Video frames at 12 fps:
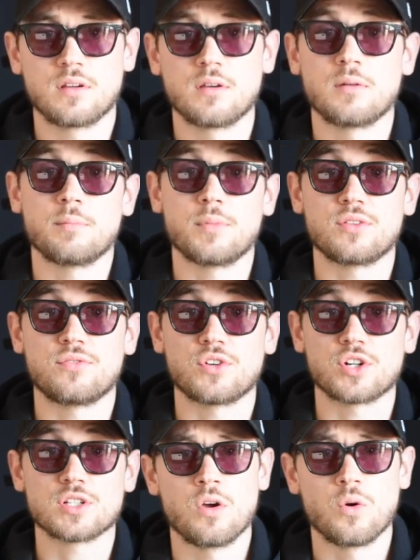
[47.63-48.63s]
But
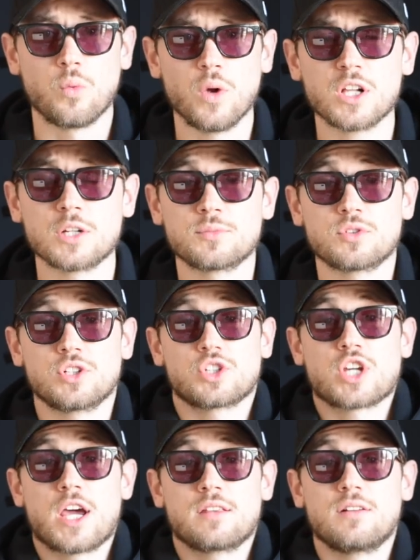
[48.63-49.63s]
first, welcome to the
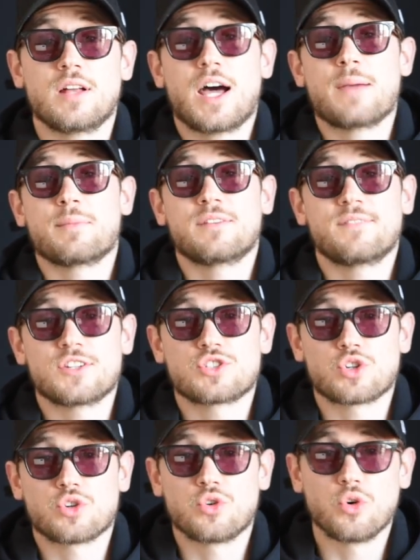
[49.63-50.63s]
channel. I'm Investor
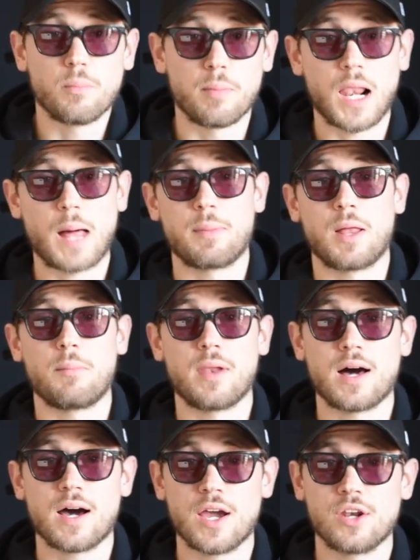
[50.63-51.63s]
Who, blah blah blah,
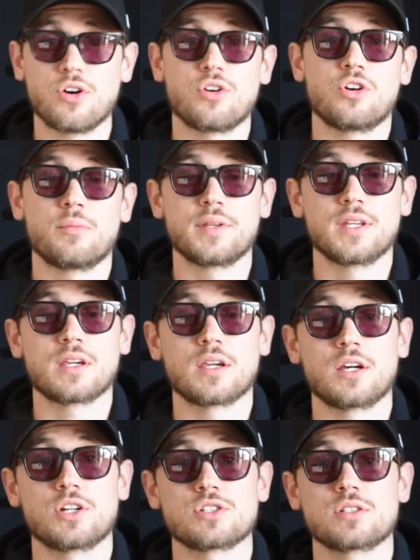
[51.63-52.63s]
I know nobody
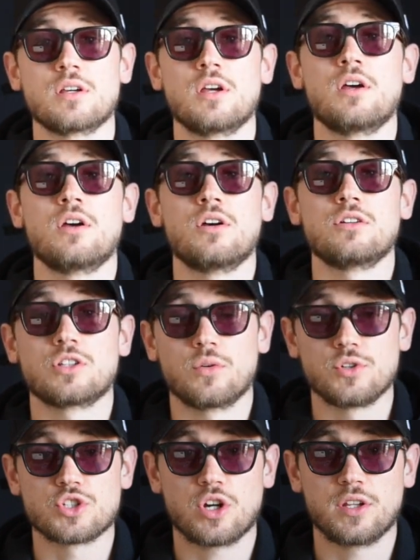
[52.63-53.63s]
cares. So
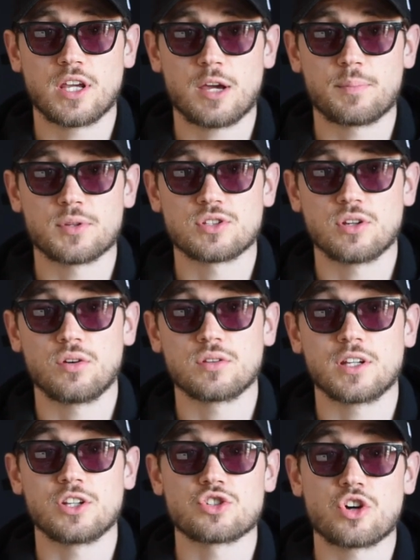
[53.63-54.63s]
enjoy the episode,
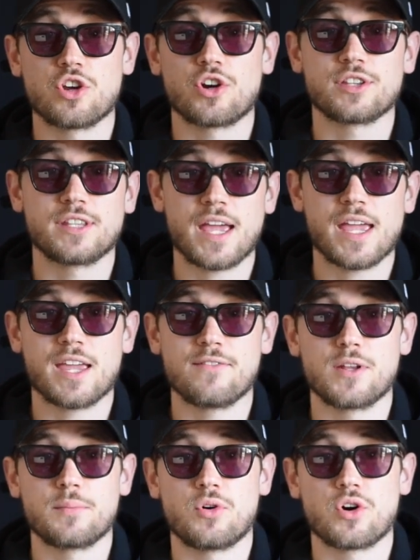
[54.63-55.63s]
enjoy your day even
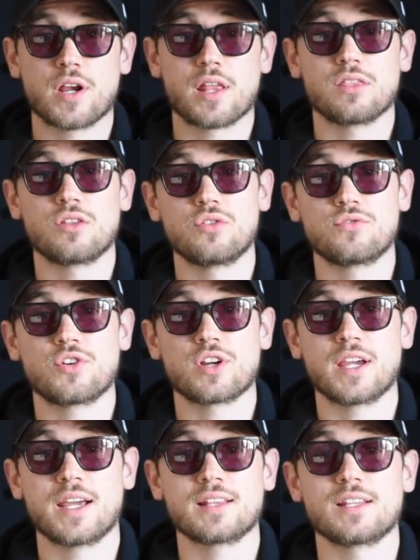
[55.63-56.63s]
more, and don't
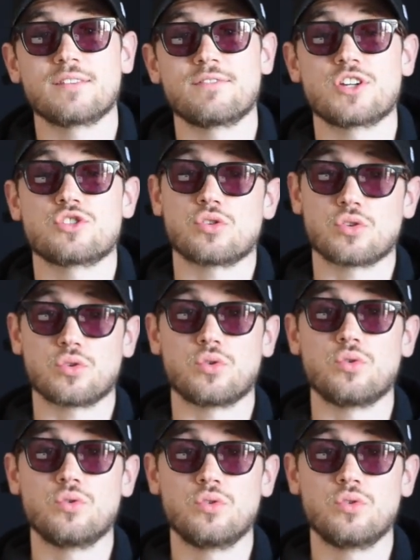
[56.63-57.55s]
forget Investor Who.